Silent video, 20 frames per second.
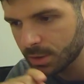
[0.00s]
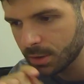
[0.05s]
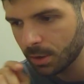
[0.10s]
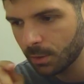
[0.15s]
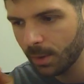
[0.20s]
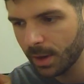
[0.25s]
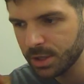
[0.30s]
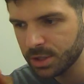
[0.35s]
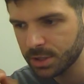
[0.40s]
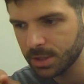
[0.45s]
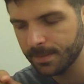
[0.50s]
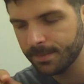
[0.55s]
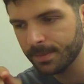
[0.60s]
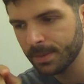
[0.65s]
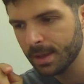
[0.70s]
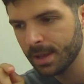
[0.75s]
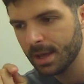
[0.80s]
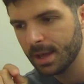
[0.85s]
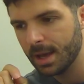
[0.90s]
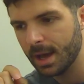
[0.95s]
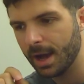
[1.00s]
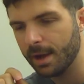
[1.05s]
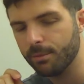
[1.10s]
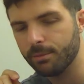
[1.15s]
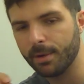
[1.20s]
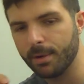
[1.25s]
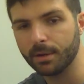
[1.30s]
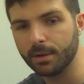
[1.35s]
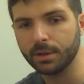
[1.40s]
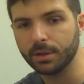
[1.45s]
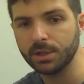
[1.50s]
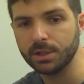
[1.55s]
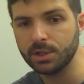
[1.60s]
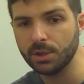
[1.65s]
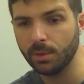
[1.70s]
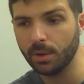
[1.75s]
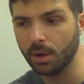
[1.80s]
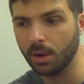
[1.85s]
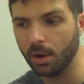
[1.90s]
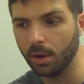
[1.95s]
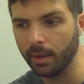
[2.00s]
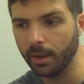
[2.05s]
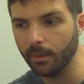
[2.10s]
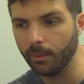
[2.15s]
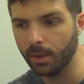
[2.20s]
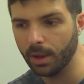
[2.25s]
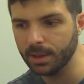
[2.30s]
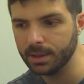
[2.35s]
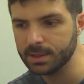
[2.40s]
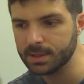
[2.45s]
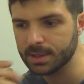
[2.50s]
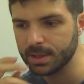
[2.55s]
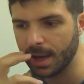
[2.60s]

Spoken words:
Good question. I rarely do it all at once.